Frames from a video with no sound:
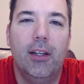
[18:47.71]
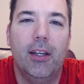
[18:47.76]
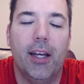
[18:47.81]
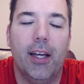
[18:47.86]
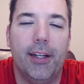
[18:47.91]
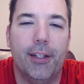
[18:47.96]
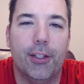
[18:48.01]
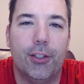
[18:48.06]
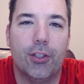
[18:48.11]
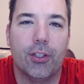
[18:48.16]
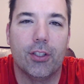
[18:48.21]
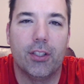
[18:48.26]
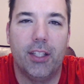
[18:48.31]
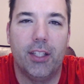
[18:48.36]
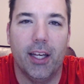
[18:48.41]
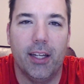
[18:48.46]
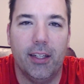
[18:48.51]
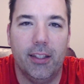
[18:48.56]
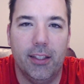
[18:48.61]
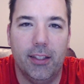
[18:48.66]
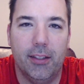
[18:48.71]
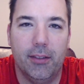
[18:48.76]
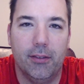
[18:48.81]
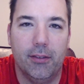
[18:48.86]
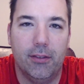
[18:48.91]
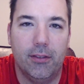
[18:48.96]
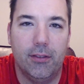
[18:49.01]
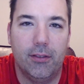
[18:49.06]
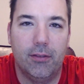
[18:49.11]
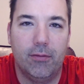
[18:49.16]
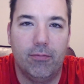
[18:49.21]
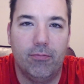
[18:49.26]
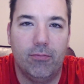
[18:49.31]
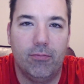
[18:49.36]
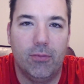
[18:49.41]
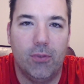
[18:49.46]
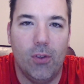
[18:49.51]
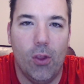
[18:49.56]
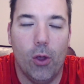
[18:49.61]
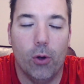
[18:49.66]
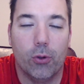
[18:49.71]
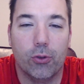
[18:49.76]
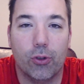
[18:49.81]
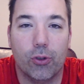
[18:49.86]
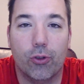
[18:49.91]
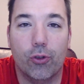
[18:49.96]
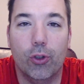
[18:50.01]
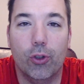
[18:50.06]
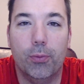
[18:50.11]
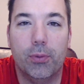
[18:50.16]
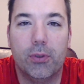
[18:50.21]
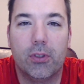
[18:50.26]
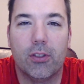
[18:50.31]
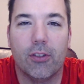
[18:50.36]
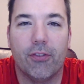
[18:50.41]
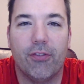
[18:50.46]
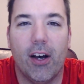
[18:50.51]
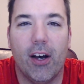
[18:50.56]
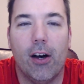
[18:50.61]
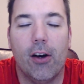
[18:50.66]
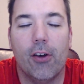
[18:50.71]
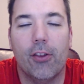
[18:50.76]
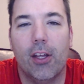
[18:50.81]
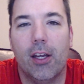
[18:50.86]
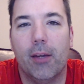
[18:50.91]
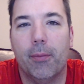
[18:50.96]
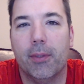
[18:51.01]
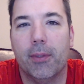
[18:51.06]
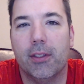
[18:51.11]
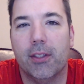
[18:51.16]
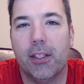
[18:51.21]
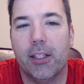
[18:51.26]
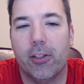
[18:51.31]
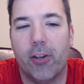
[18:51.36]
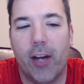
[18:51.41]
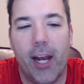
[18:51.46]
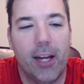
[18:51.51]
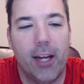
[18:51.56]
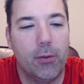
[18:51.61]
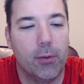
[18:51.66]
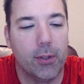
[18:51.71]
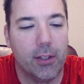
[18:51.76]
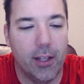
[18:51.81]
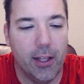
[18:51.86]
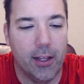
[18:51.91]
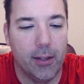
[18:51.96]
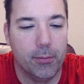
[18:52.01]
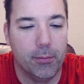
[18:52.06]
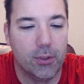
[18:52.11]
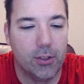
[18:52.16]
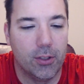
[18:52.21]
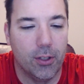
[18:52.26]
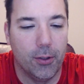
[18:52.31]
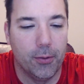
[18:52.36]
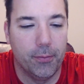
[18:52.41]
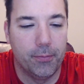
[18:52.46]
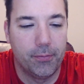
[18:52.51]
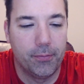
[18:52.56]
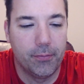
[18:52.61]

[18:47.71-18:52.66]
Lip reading: and it's just getting in those groups to follow them and interact with them. So